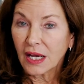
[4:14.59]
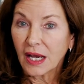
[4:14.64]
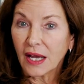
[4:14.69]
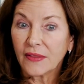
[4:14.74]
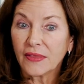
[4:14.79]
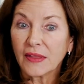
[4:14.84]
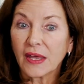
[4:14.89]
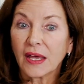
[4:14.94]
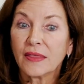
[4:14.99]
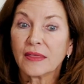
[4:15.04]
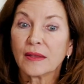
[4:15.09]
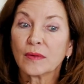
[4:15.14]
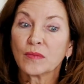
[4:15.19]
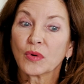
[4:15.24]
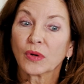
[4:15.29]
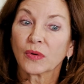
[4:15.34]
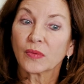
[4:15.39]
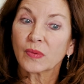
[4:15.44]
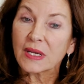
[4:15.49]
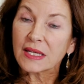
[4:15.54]
And then the
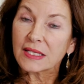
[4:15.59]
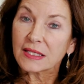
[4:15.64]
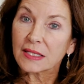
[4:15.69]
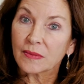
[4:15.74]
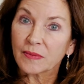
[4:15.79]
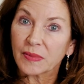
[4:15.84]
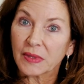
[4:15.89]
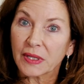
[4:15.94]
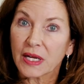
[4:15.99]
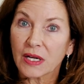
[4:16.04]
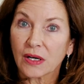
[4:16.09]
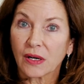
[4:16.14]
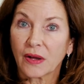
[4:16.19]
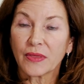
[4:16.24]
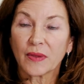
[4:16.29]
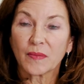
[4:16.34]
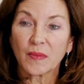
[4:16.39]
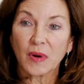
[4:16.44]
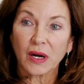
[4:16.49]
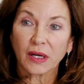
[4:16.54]
more recent player
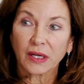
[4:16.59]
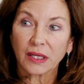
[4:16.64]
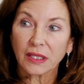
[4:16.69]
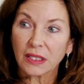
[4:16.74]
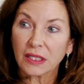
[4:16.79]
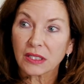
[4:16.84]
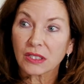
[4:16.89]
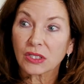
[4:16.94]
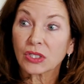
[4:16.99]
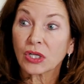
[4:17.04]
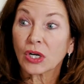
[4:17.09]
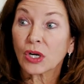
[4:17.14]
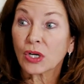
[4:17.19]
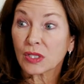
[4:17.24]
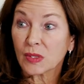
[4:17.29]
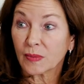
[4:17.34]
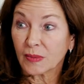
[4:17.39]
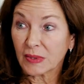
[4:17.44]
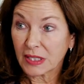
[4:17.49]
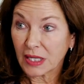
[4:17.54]
on the market is
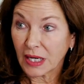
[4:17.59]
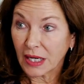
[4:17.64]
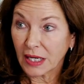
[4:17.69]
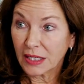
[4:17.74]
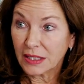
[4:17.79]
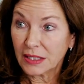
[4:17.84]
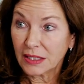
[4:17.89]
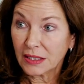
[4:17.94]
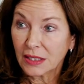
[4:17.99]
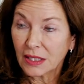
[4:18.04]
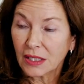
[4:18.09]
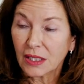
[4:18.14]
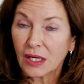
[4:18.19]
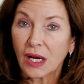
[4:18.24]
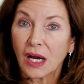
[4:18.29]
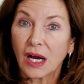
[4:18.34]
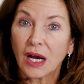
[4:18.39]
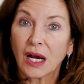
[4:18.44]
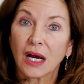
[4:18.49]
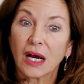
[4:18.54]
tirzepatide,
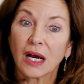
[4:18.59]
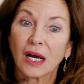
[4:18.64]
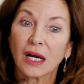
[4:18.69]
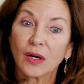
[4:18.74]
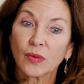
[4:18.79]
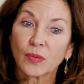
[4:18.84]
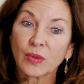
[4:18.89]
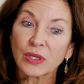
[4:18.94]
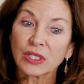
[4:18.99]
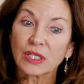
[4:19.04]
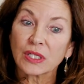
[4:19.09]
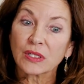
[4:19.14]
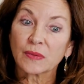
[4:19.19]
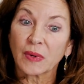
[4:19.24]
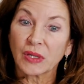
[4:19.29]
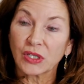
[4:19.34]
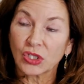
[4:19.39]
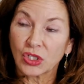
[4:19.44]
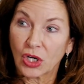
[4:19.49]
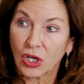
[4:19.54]
which is
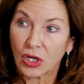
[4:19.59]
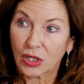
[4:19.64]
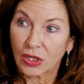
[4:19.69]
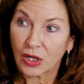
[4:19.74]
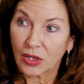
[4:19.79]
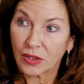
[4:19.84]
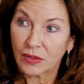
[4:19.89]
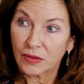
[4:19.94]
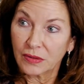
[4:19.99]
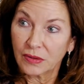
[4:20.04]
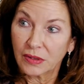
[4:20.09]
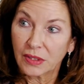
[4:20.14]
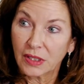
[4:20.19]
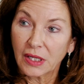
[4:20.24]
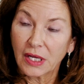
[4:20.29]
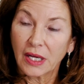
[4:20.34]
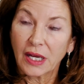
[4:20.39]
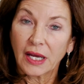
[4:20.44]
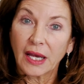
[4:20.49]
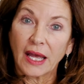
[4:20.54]
Mounjaro.
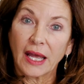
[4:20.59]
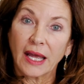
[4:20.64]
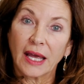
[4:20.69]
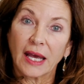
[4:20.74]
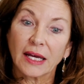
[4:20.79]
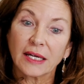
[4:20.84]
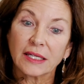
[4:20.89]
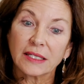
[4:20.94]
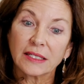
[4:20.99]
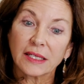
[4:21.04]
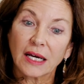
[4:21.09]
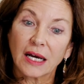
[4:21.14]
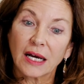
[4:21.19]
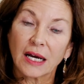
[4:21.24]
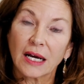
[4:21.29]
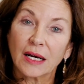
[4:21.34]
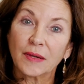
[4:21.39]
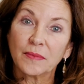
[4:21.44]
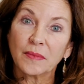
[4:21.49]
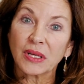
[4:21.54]
And
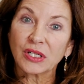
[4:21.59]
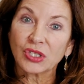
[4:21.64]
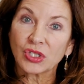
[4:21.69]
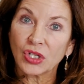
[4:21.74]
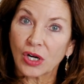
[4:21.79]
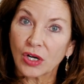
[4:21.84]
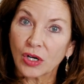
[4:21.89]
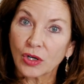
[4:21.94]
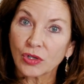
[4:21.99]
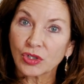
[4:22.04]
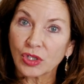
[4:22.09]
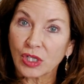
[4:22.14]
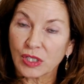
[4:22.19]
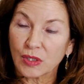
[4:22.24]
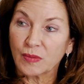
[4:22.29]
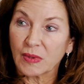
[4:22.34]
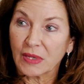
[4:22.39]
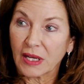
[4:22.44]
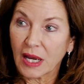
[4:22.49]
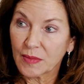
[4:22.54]
Mounjaro
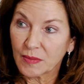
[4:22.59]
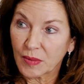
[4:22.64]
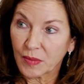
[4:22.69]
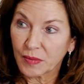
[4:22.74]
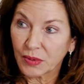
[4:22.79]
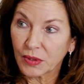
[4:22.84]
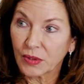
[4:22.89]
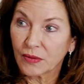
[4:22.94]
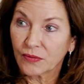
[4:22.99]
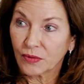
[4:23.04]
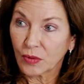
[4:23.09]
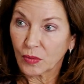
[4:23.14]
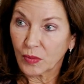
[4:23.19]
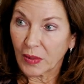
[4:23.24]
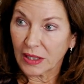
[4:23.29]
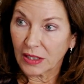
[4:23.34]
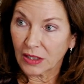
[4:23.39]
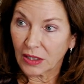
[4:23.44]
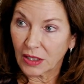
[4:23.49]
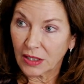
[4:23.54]
just became approved for
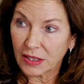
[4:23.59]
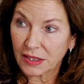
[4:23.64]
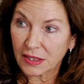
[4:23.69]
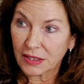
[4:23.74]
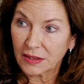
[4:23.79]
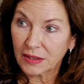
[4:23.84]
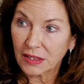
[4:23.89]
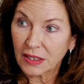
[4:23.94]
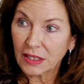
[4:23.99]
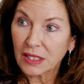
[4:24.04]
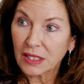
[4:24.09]
weight loss.